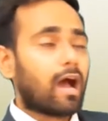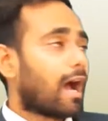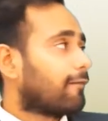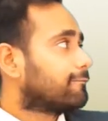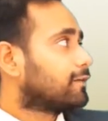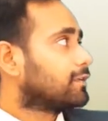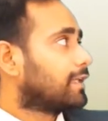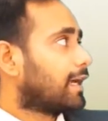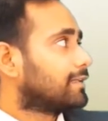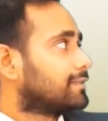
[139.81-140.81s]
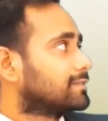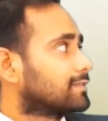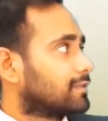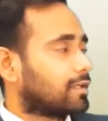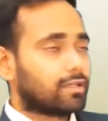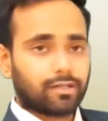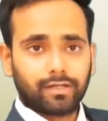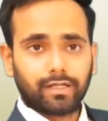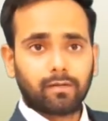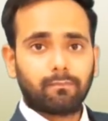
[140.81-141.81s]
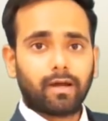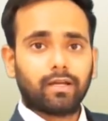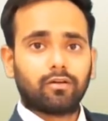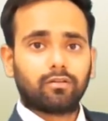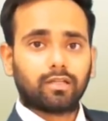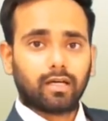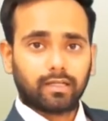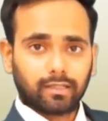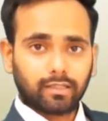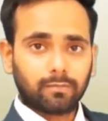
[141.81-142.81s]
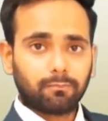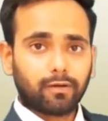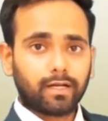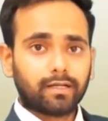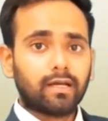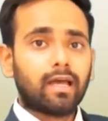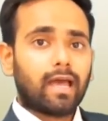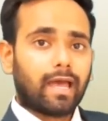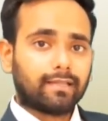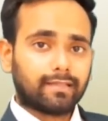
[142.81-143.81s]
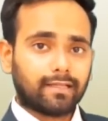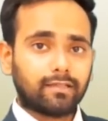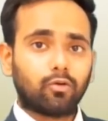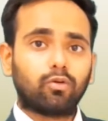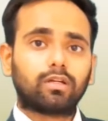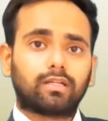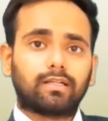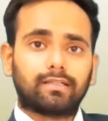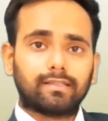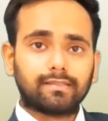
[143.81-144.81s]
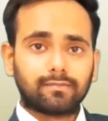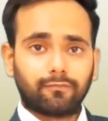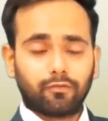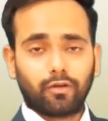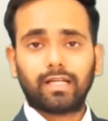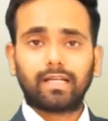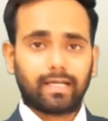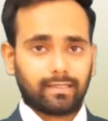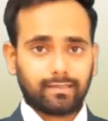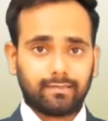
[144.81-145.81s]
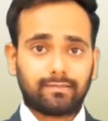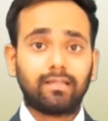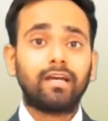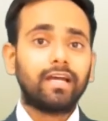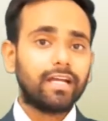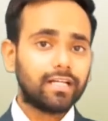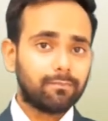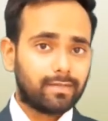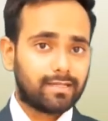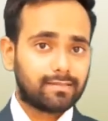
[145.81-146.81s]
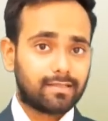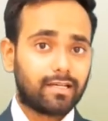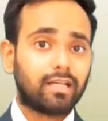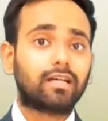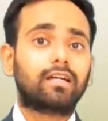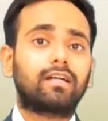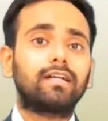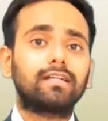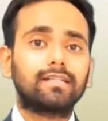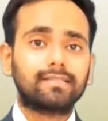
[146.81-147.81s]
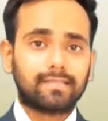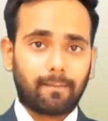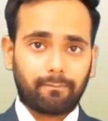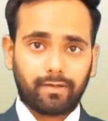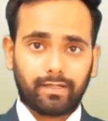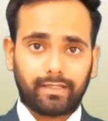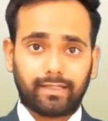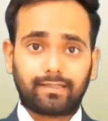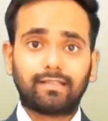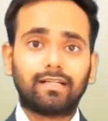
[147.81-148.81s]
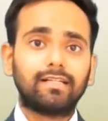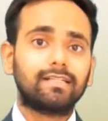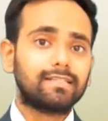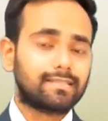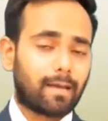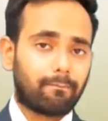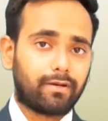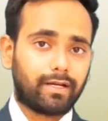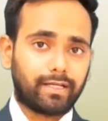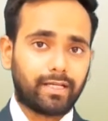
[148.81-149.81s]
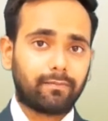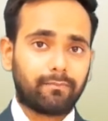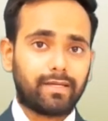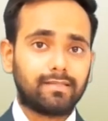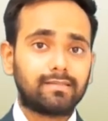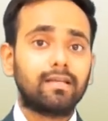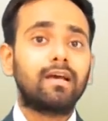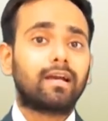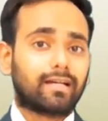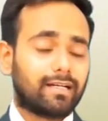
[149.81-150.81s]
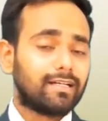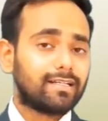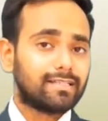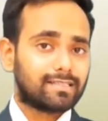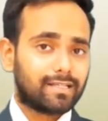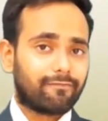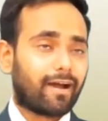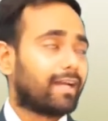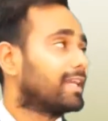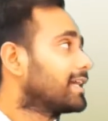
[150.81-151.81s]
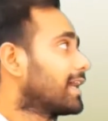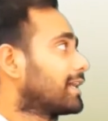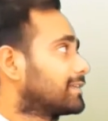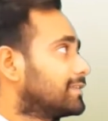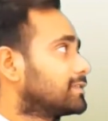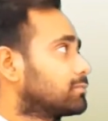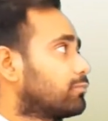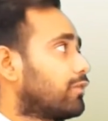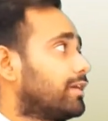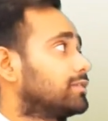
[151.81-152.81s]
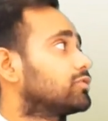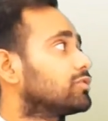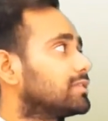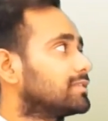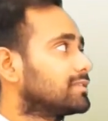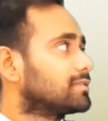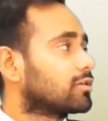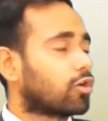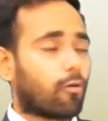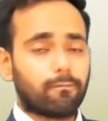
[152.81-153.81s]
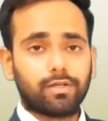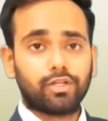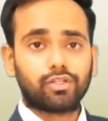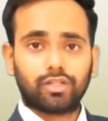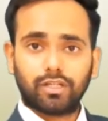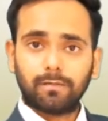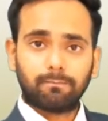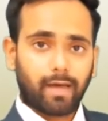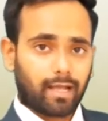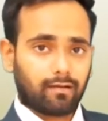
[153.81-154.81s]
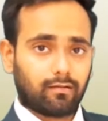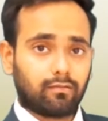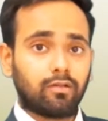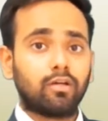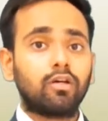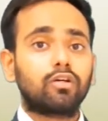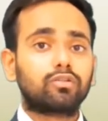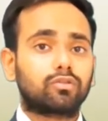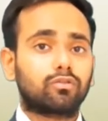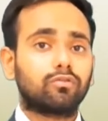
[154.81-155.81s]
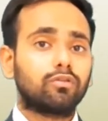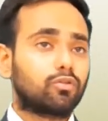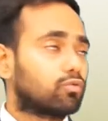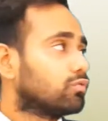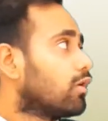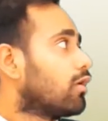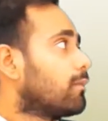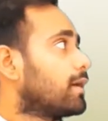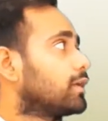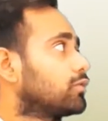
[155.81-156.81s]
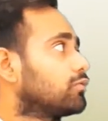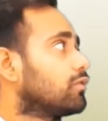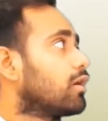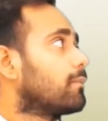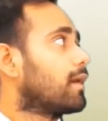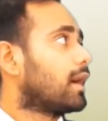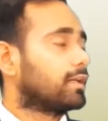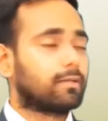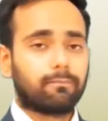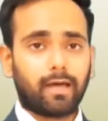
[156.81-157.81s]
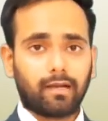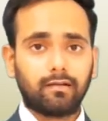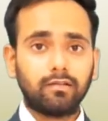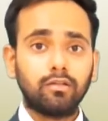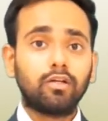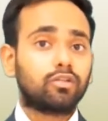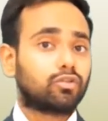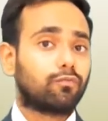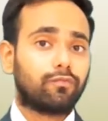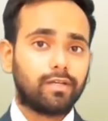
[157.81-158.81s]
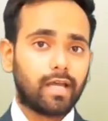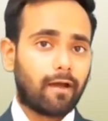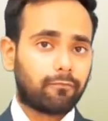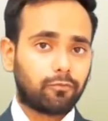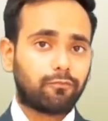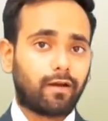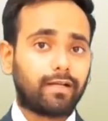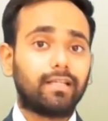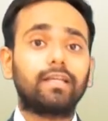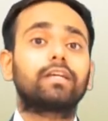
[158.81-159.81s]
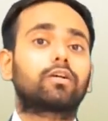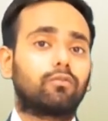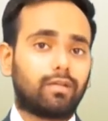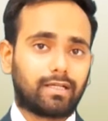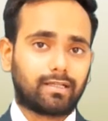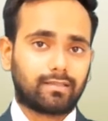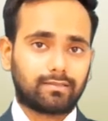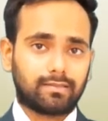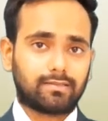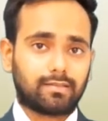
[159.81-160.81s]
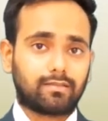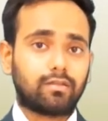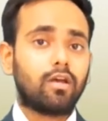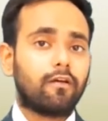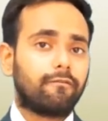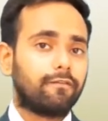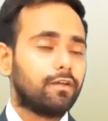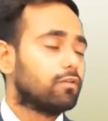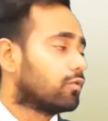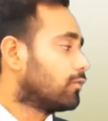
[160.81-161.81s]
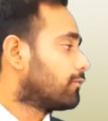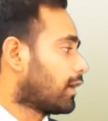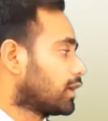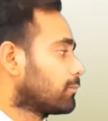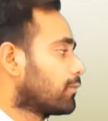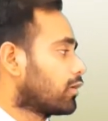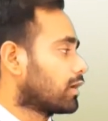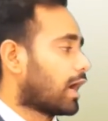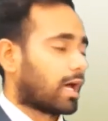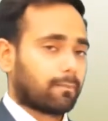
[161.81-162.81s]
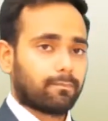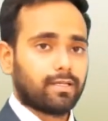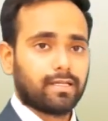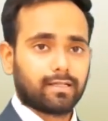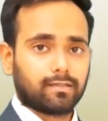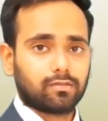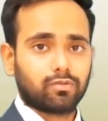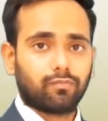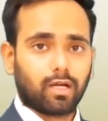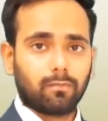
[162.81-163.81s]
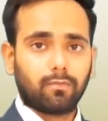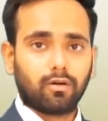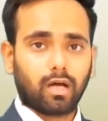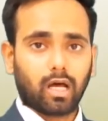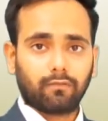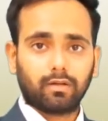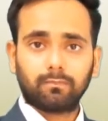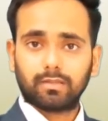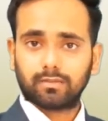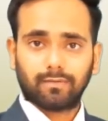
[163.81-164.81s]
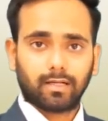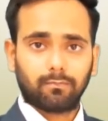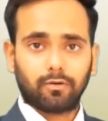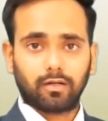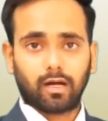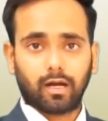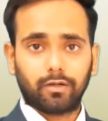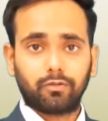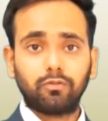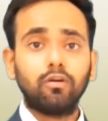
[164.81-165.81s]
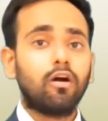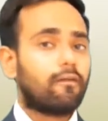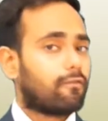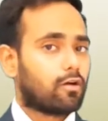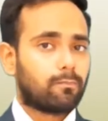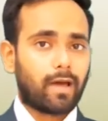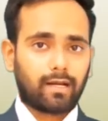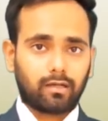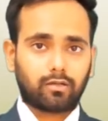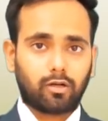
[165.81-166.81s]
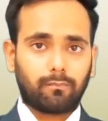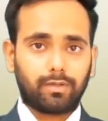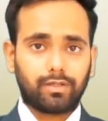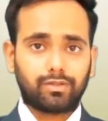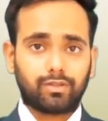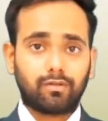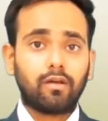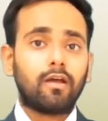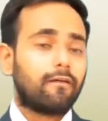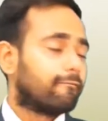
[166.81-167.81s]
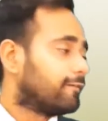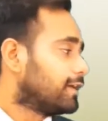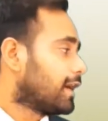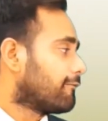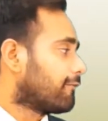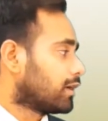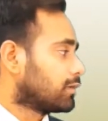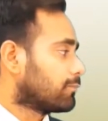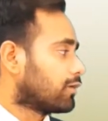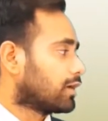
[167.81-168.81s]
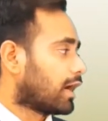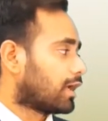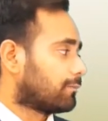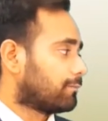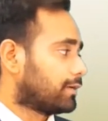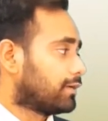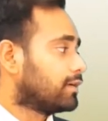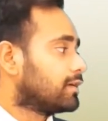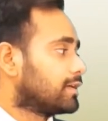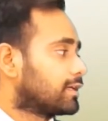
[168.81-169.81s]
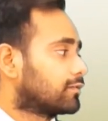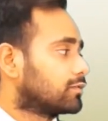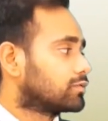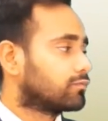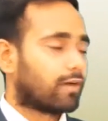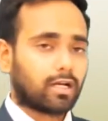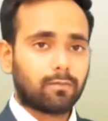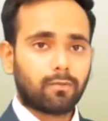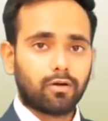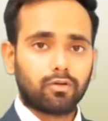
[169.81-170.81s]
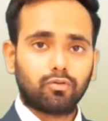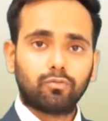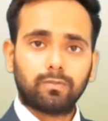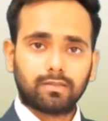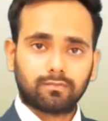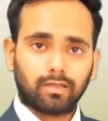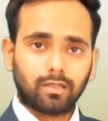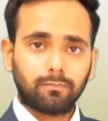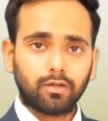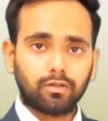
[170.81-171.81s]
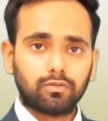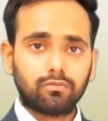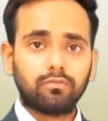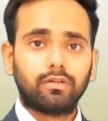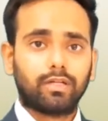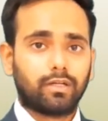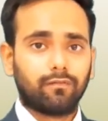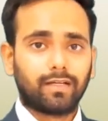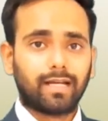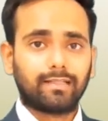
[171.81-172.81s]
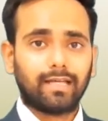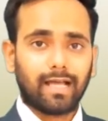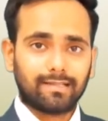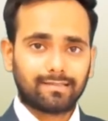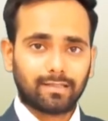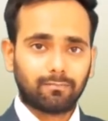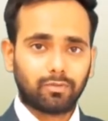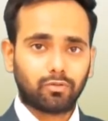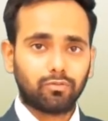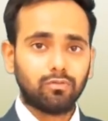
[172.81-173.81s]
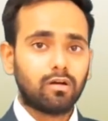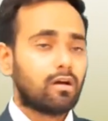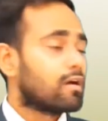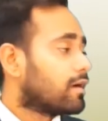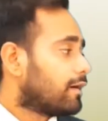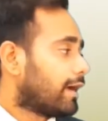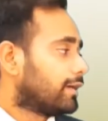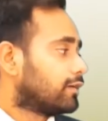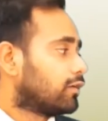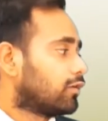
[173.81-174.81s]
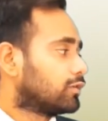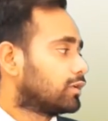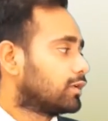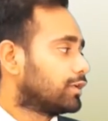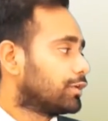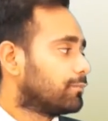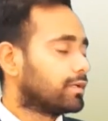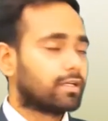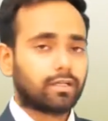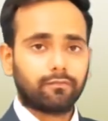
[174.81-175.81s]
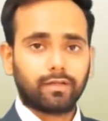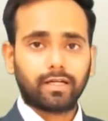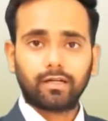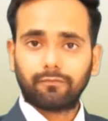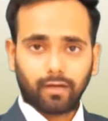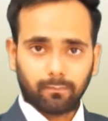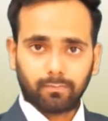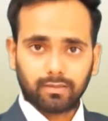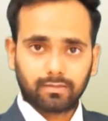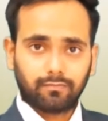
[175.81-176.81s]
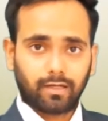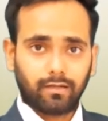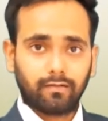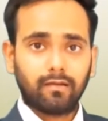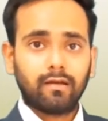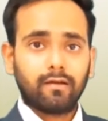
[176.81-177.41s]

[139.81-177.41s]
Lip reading: After that this current recombine on the another point and then whole current is flowing like this. It means here current is separating. Current is separating means current is dividing at this point. So this is a combination in parallel. So 2 ohm and 2 ohm are in parallel. So we have to find the equivalent resistance. We know 1 upon Rp equals to 1 upon R1 plus 1 upon R2 for parallel combination. We have 1 upon Rp equals to 1 upon 2 plus 1 upon 2. Here we get the LCM 2 and on the numerator we get 1 plus 1.